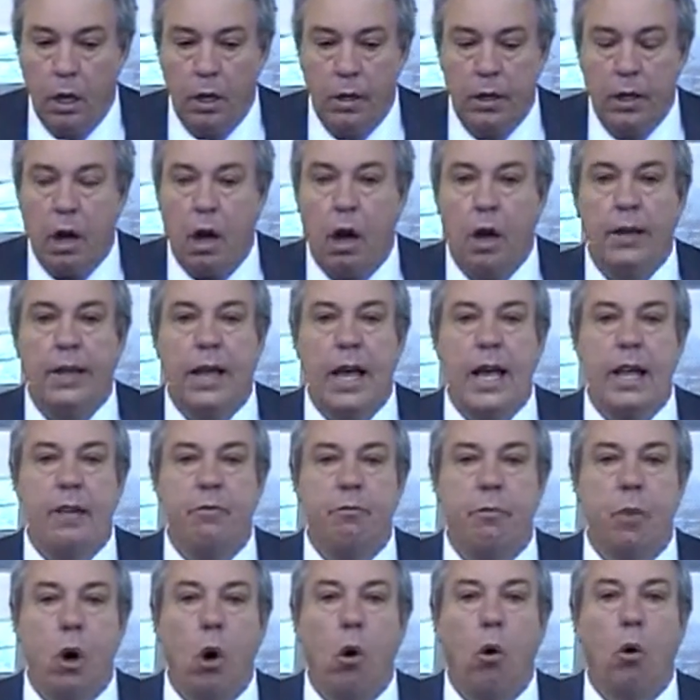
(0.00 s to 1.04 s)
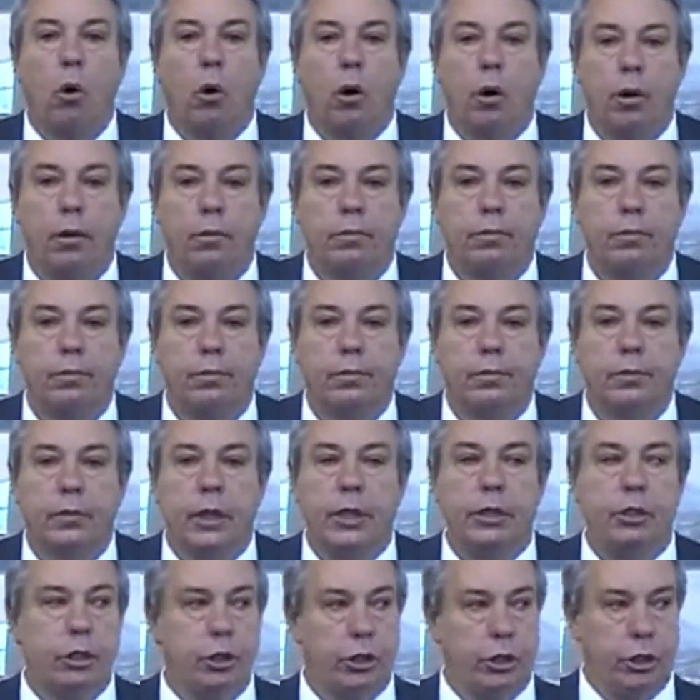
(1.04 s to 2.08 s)
God gave more.
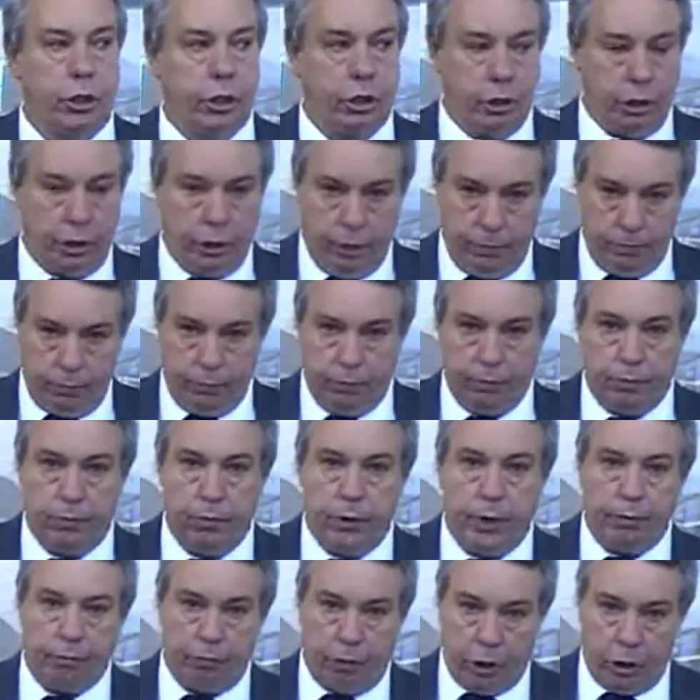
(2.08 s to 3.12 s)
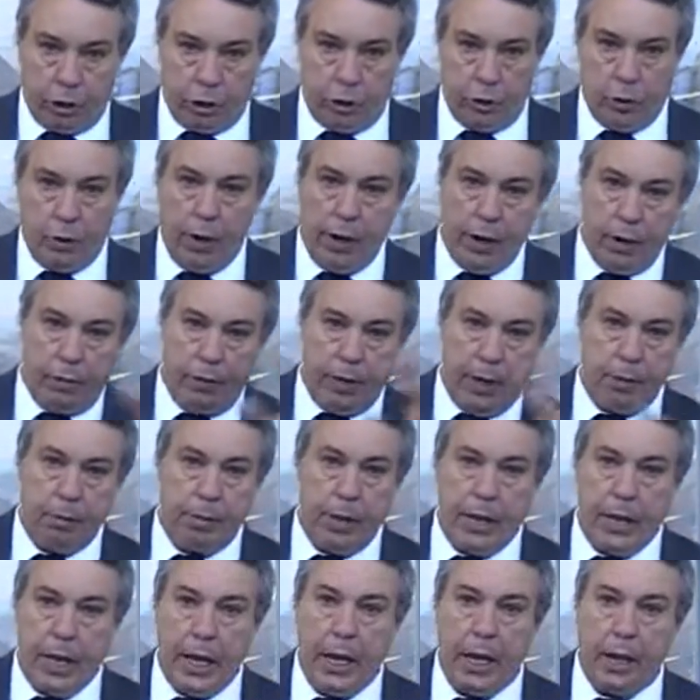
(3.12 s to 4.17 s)
These is just the, the first 12 that
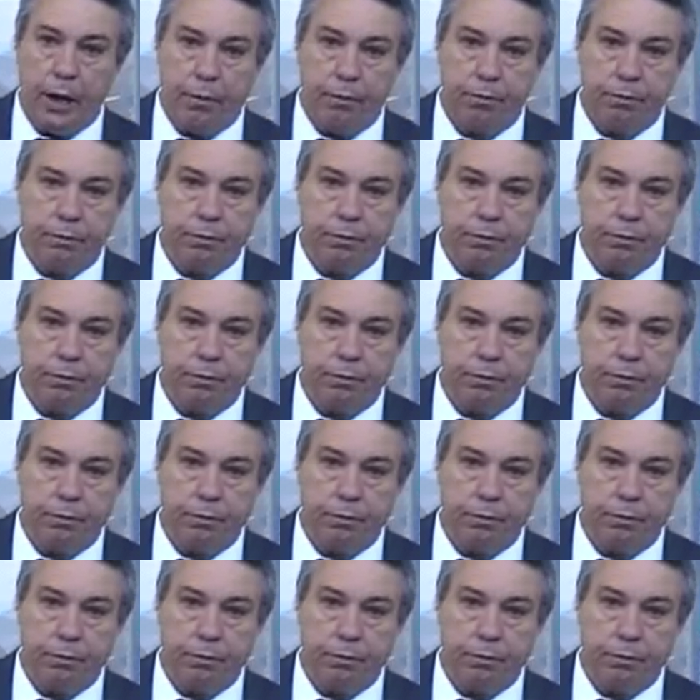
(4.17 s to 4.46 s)
began.